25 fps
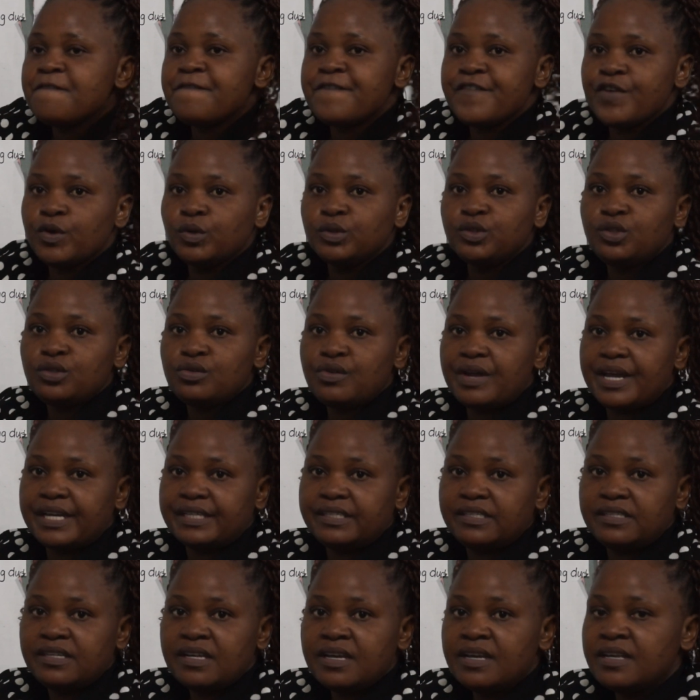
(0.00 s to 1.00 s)

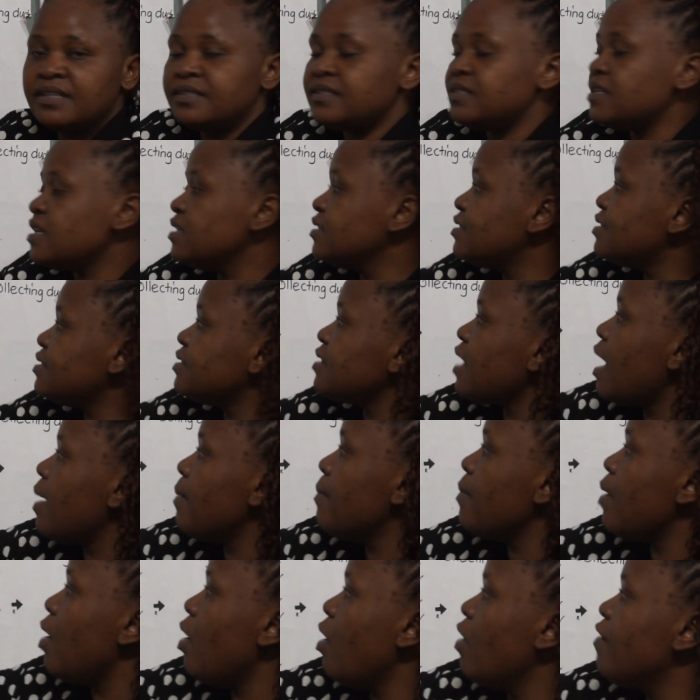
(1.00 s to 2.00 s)
filtrate, since
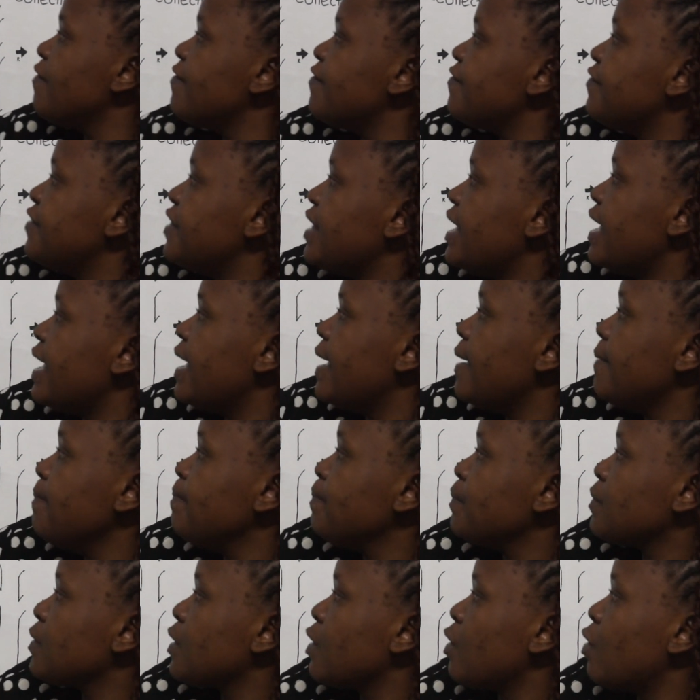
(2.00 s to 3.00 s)
some of
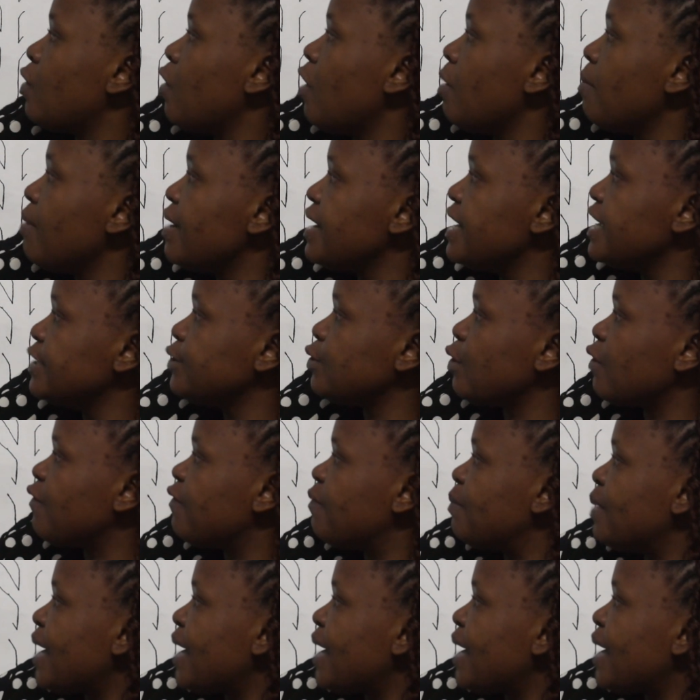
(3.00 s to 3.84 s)
the components of